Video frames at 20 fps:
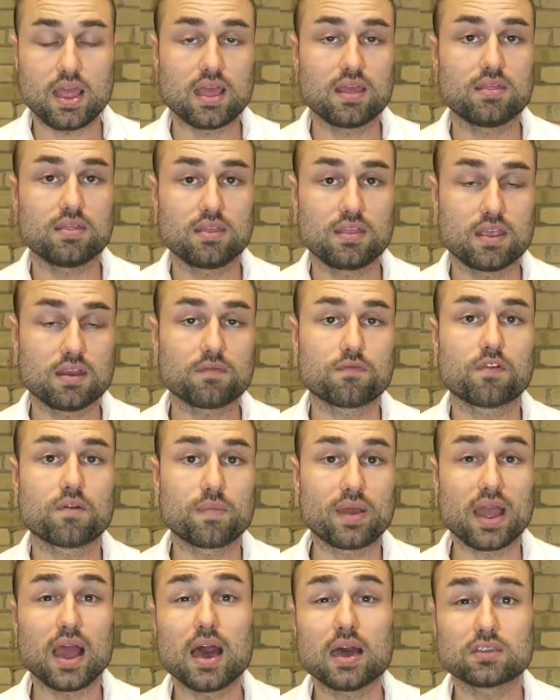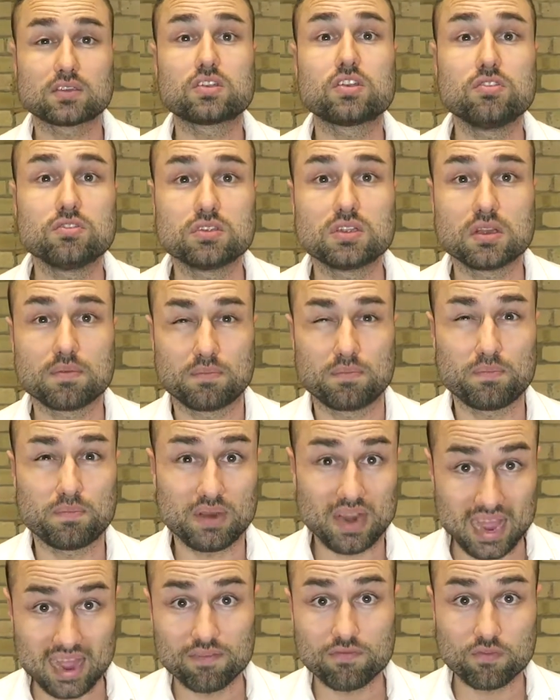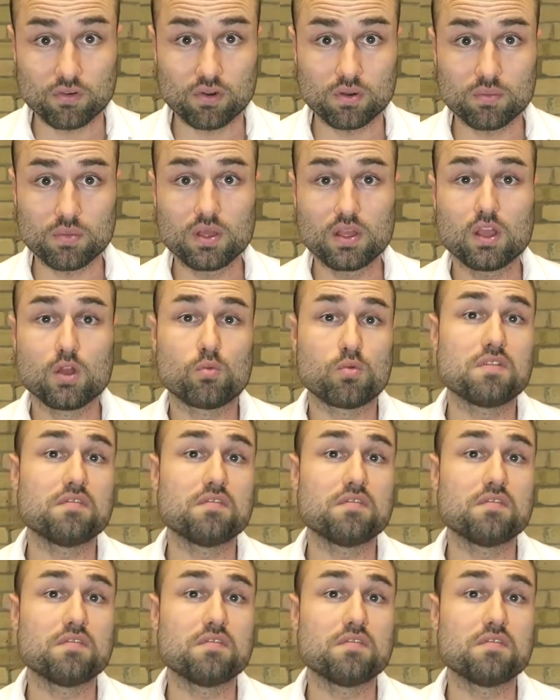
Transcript: and therefore by us using the platform,